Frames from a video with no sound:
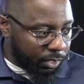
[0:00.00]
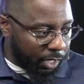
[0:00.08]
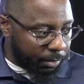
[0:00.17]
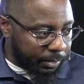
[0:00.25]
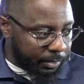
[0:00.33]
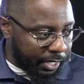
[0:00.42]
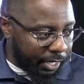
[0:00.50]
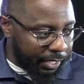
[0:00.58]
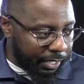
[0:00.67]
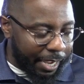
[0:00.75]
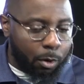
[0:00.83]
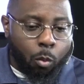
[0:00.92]
You know what I'm
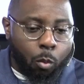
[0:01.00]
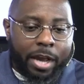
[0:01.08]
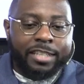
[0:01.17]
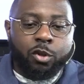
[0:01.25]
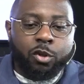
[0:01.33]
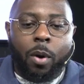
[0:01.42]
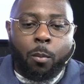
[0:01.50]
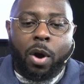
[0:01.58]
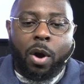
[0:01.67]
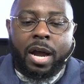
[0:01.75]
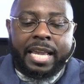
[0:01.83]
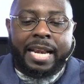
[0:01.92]
saying? Like, what do
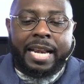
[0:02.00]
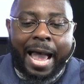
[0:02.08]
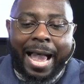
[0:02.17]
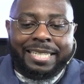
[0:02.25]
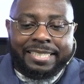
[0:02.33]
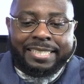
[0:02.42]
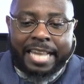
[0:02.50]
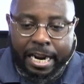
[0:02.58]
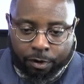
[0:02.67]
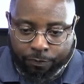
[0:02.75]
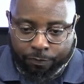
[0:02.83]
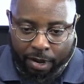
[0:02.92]
what can I
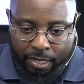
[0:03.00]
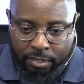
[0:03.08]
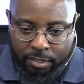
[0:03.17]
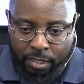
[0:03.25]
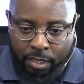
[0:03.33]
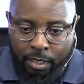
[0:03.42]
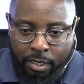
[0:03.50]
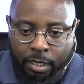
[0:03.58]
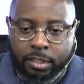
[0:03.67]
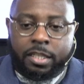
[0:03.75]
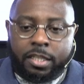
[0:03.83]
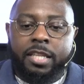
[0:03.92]
sacrifice
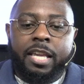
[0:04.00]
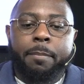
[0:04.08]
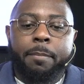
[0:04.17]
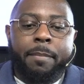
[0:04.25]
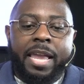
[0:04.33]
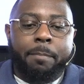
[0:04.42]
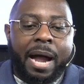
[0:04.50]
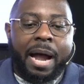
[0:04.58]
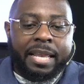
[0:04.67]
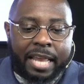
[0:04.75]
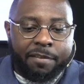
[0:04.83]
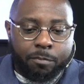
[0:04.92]
to then make
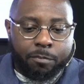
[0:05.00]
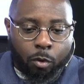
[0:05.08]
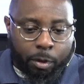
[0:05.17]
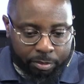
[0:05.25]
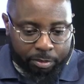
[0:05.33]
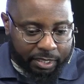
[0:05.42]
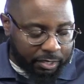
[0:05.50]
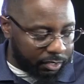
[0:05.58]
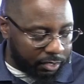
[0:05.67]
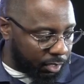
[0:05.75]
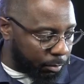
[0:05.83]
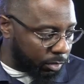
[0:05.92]
my life more
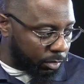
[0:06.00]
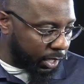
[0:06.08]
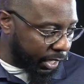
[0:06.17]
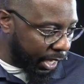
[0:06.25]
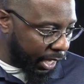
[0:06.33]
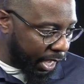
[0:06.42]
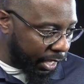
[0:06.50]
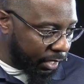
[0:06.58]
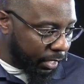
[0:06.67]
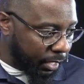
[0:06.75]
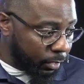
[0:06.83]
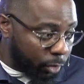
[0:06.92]
pleasing to the Most High God?
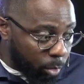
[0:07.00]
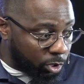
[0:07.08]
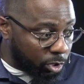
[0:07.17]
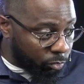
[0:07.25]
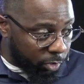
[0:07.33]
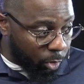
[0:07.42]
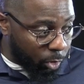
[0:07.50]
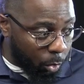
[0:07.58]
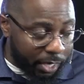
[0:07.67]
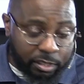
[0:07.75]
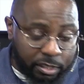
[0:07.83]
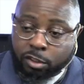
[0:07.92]
Those are real
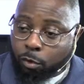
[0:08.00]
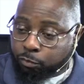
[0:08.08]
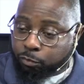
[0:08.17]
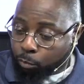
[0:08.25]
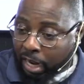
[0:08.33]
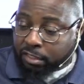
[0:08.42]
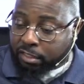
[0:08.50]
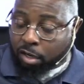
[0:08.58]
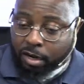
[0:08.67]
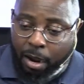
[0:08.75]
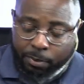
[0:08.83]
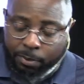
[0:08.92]
questions. So when I
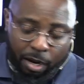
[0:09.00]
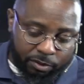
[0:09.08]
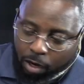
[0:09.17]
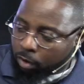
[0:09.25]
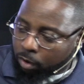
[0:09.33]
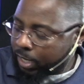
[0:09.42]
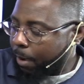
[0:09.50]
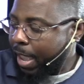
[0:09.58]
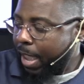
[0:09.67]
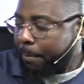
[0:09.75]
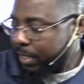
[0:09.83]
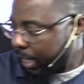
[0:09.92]
saw that one, I was like, oh, yeah,
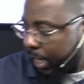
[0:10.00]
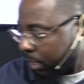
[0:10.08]
I'm happy to